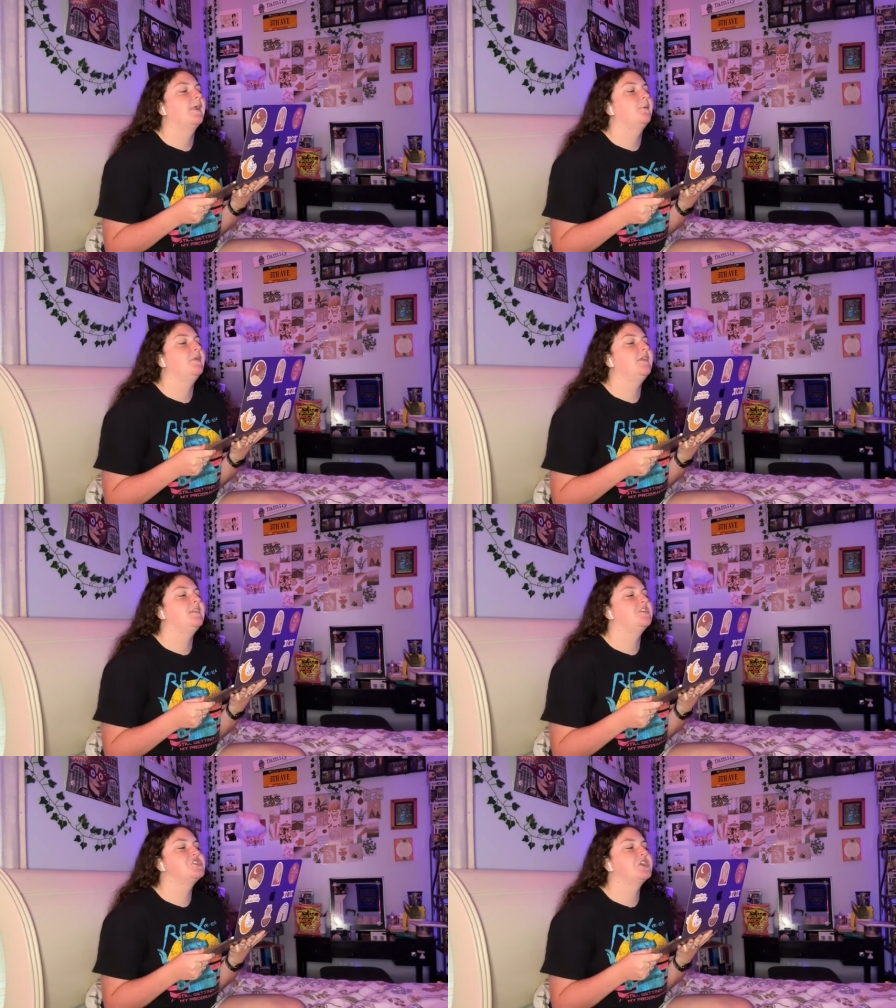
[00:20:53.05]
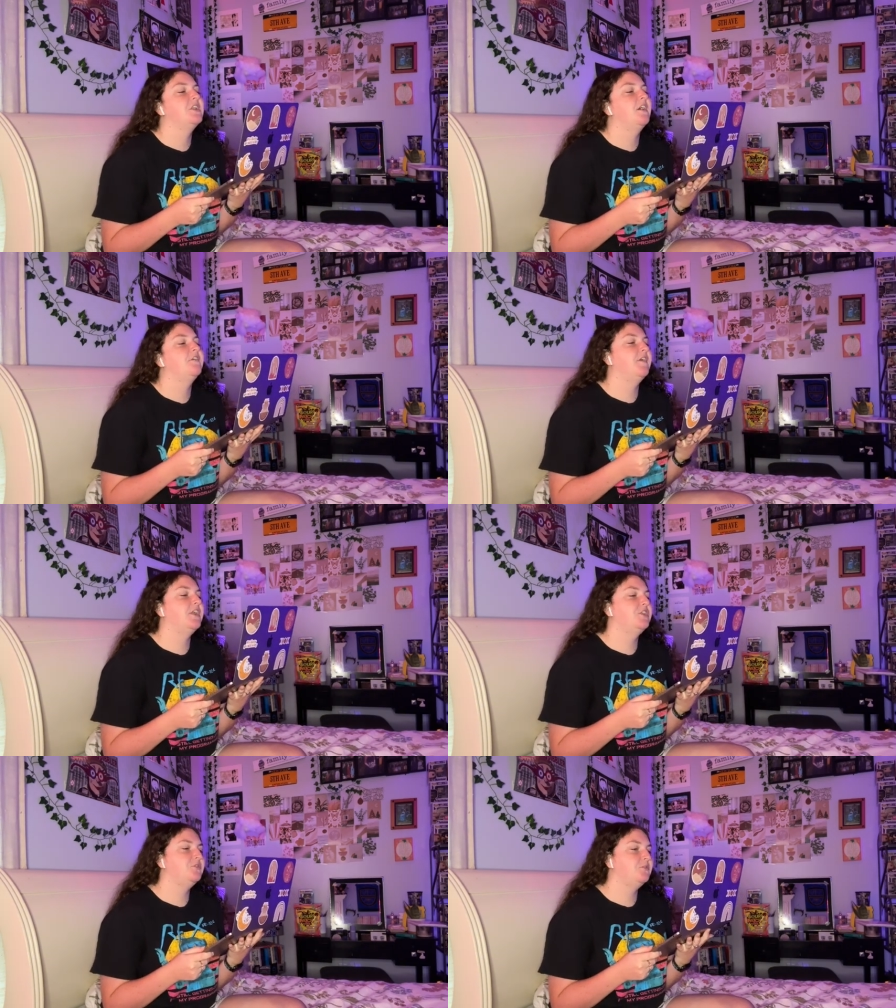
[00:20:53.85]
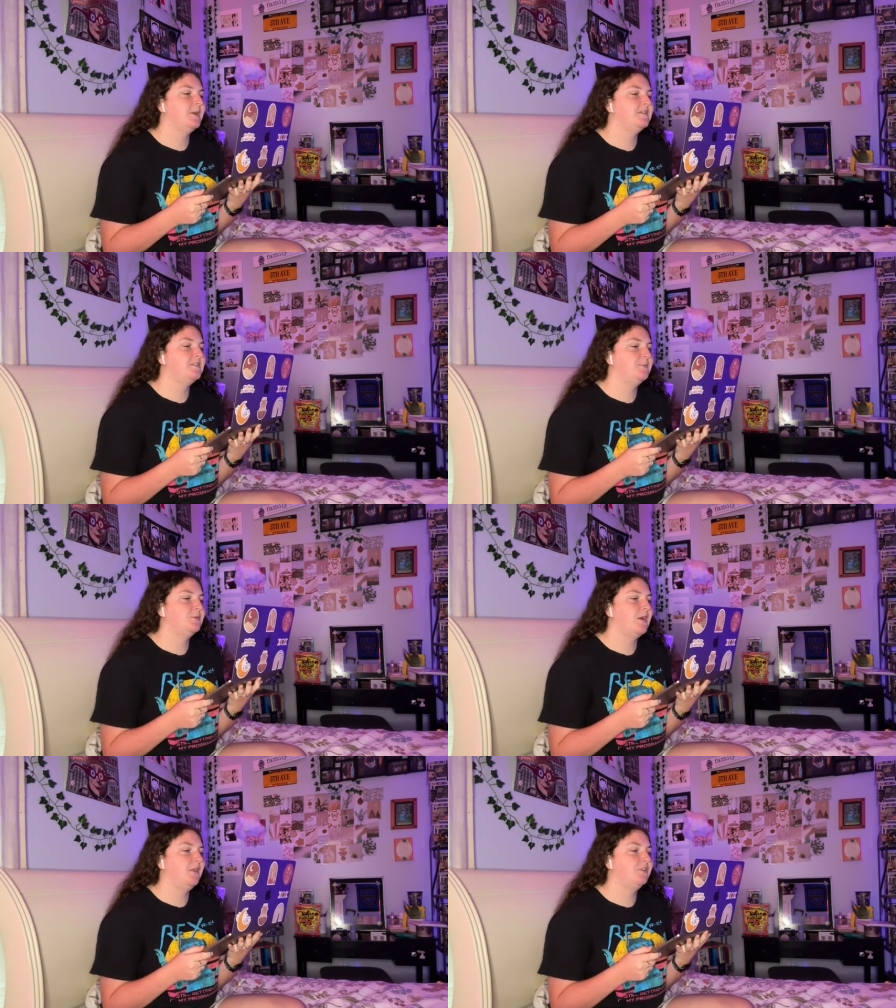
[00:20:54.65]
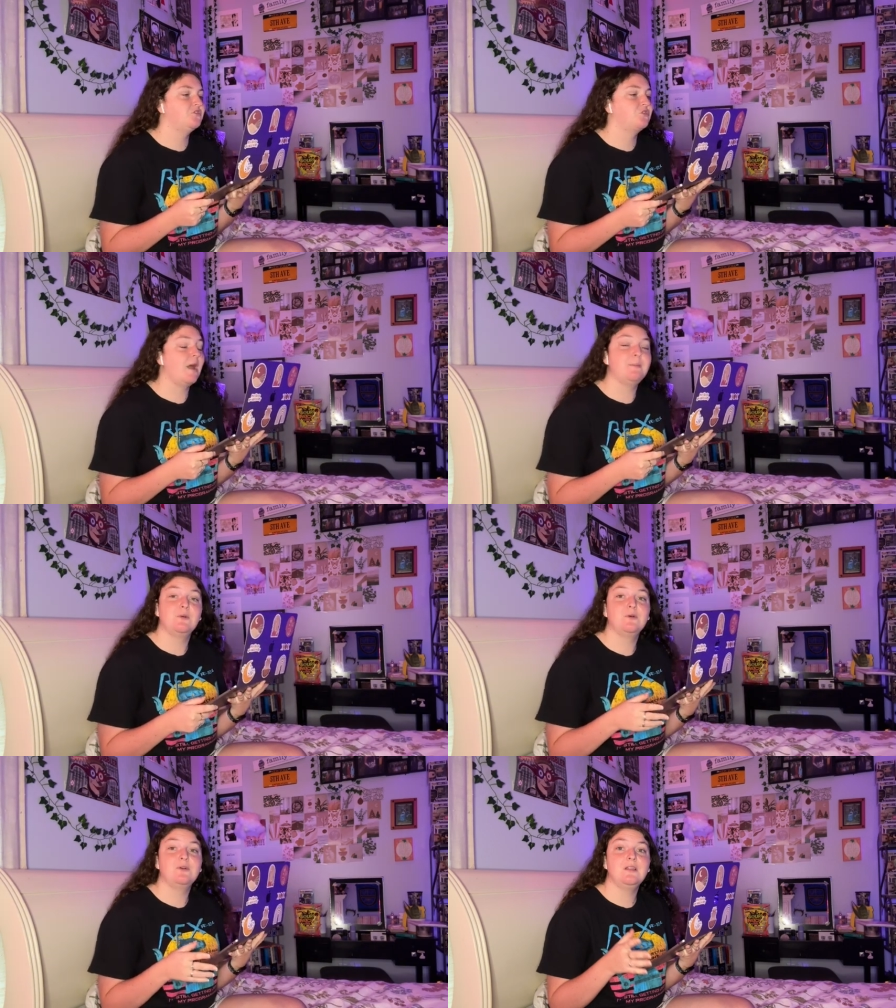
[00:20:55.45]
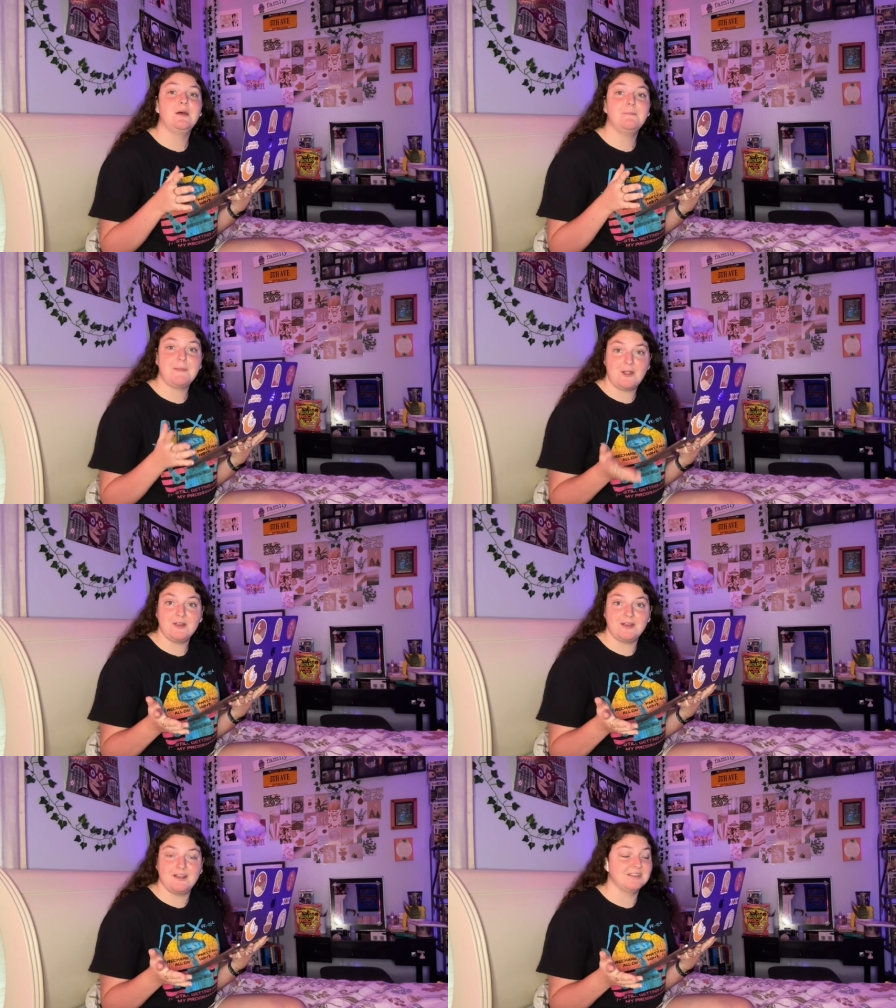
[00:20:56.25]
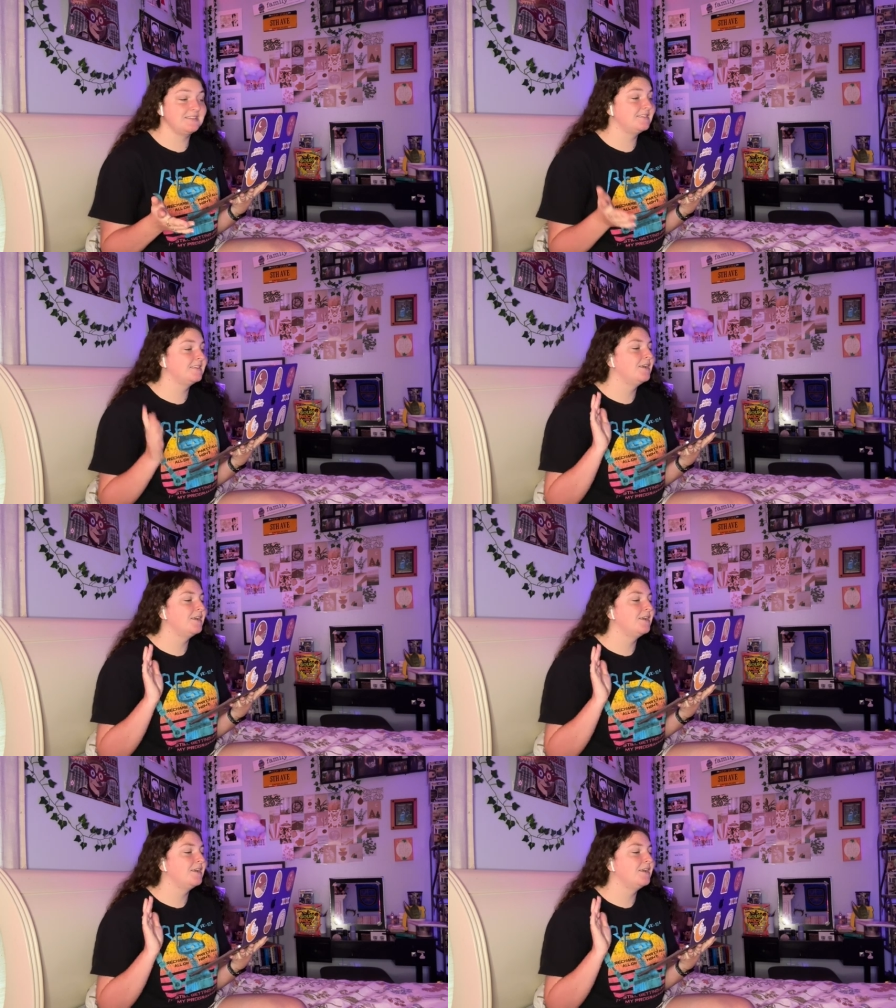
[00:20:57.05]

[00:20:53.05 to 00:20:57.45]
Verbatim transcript: with the addition of a new space themed around the tropical Americas.